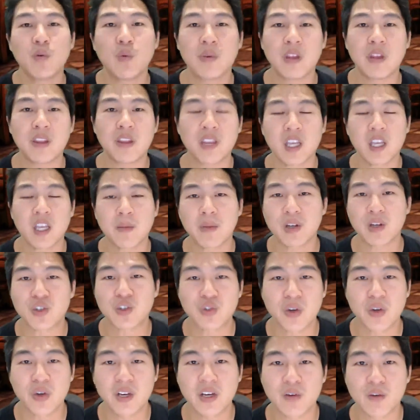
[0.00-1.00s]
when they think about
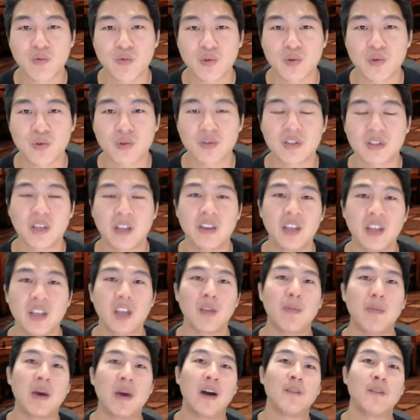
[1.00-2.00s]
trading rules, they think
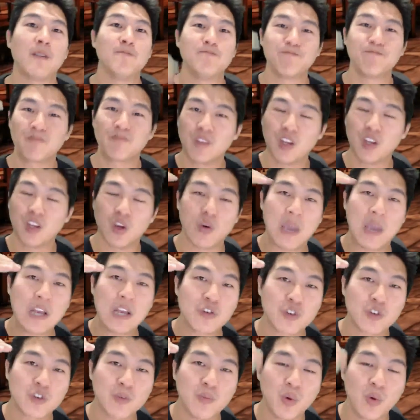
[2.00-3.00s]
about, you know,
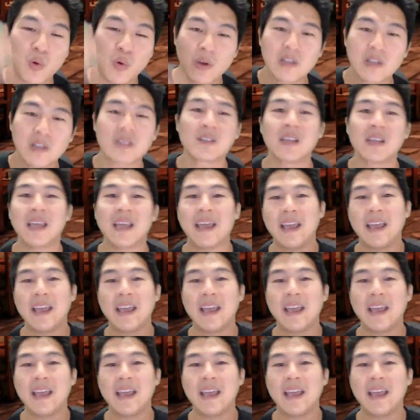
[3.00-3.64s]
entry points,